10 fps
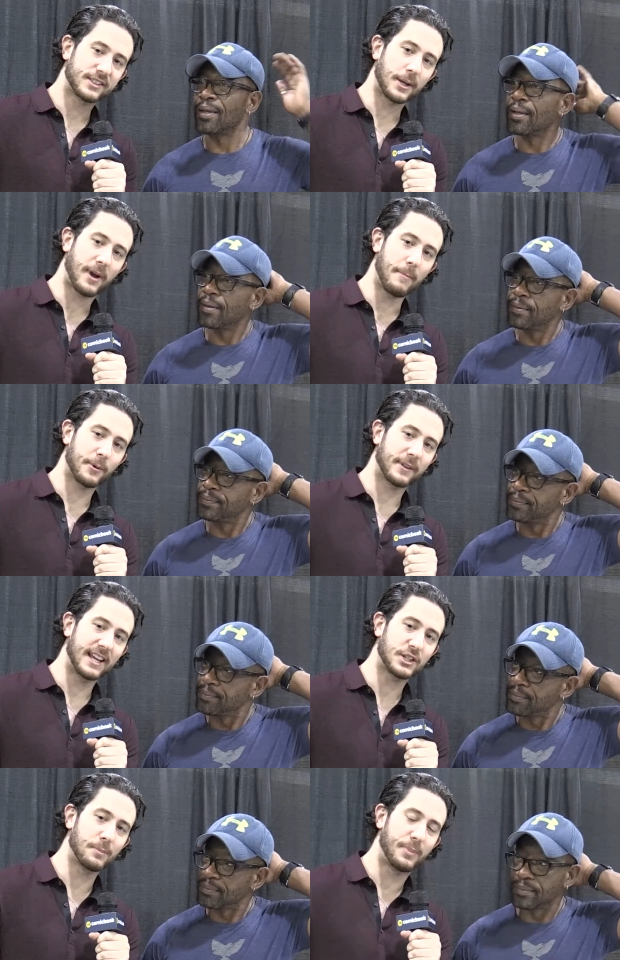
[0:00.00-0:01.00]
Speaker 1: What's up, Comic
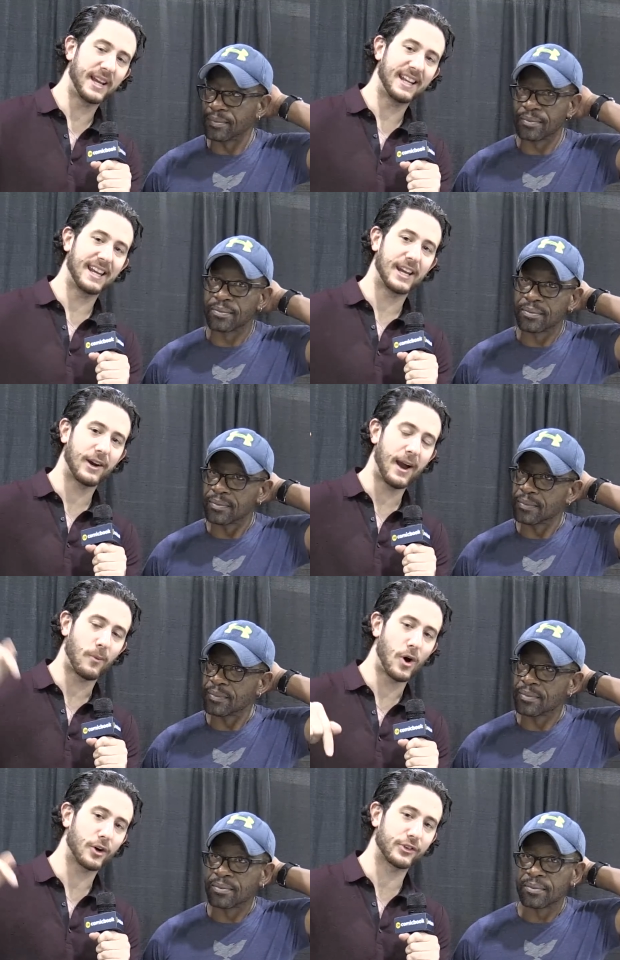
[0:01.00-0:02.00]
Book Nation? BD here
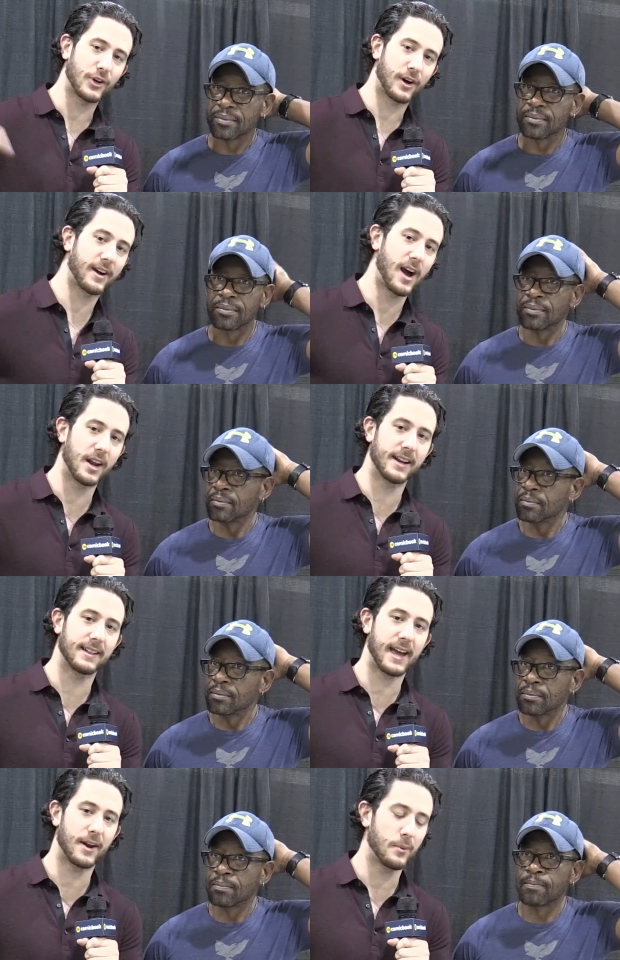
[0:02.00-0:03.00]
at Walker Stalker Con
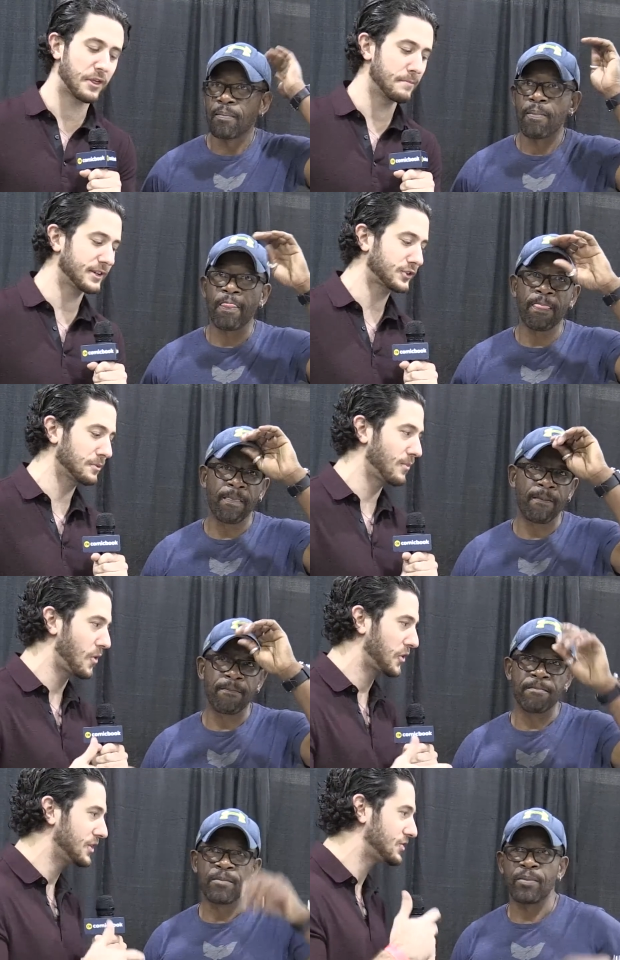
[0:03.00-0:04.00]
in Atlanta with Mr.
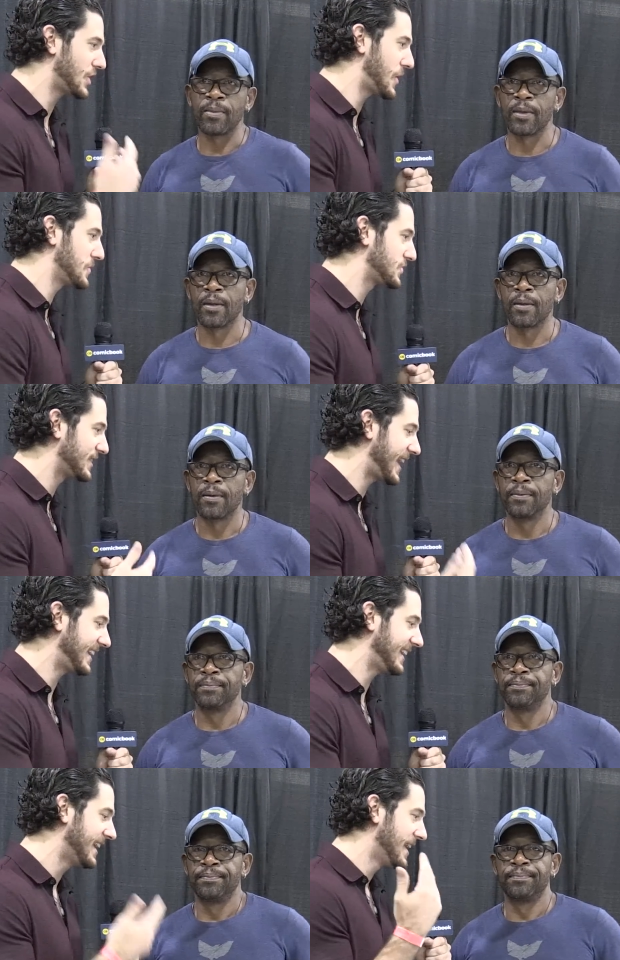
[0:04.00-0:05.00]
Morgan Jones,
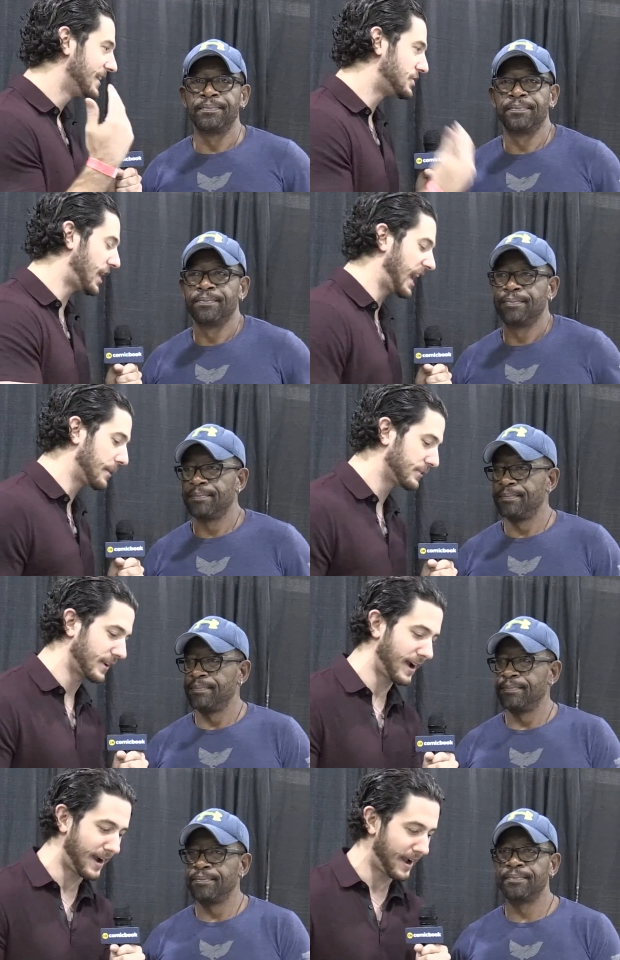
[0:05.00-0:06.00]
Lenny
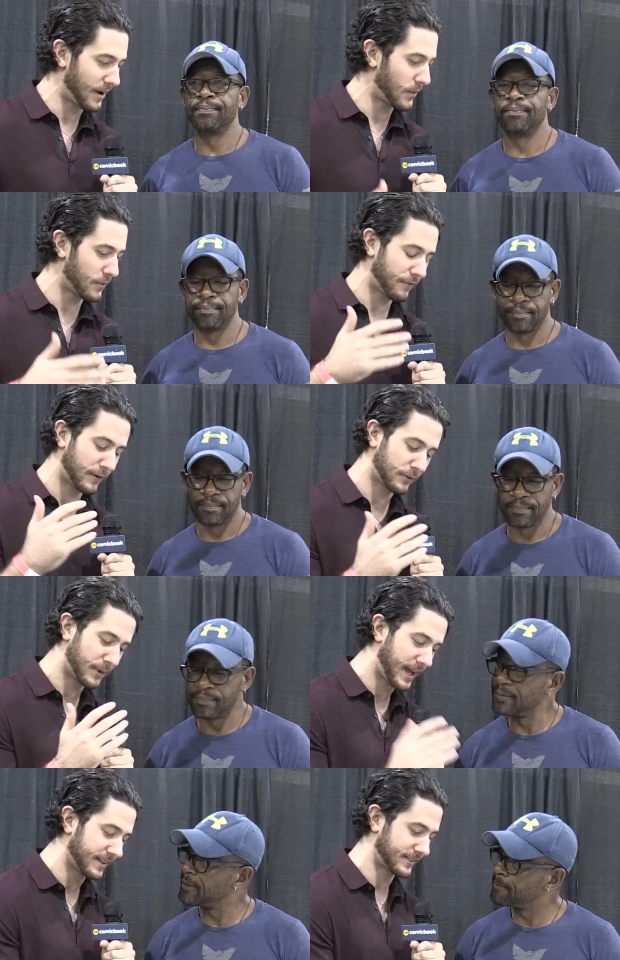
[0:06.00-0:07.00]
James.
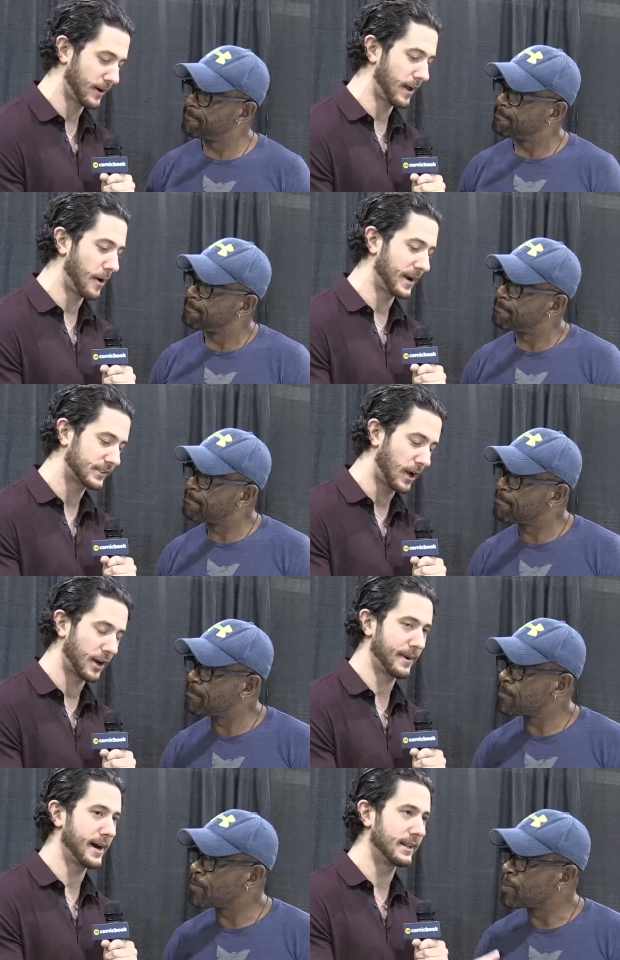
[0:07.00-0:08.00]
First, we got to start out by
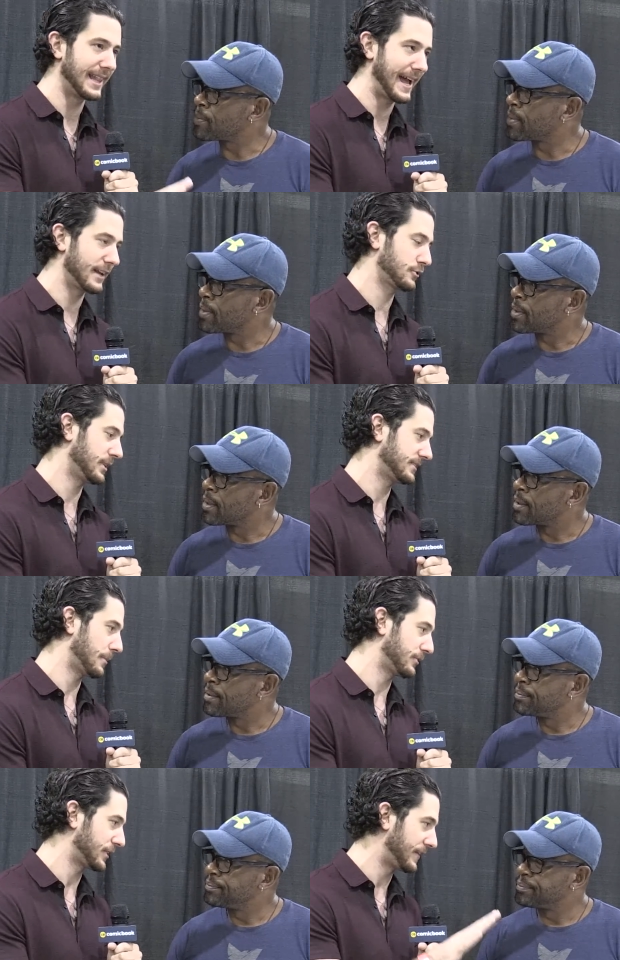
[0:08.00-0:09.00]
talking about last
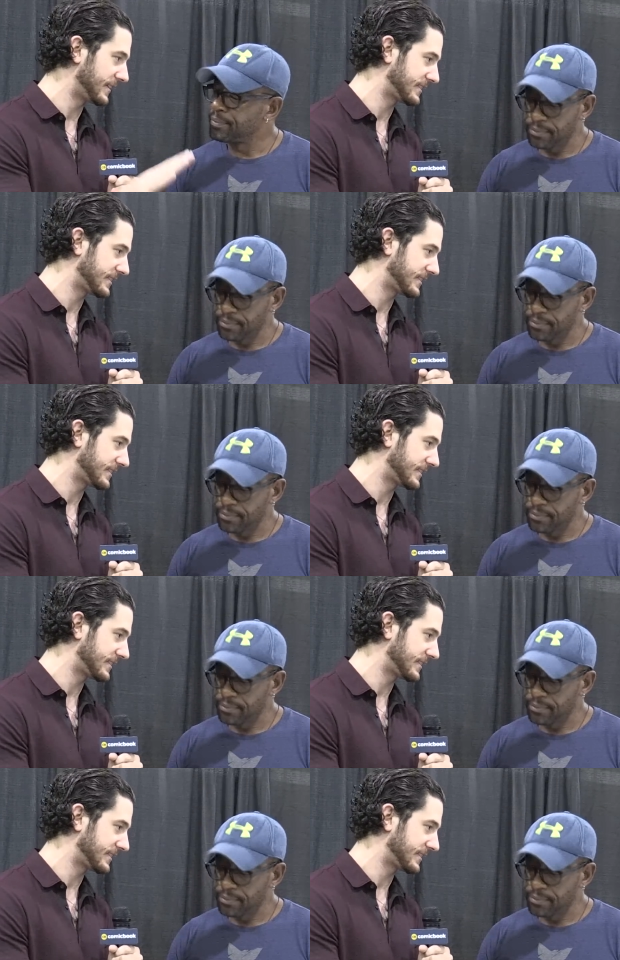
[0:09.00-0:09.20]
week's episode, that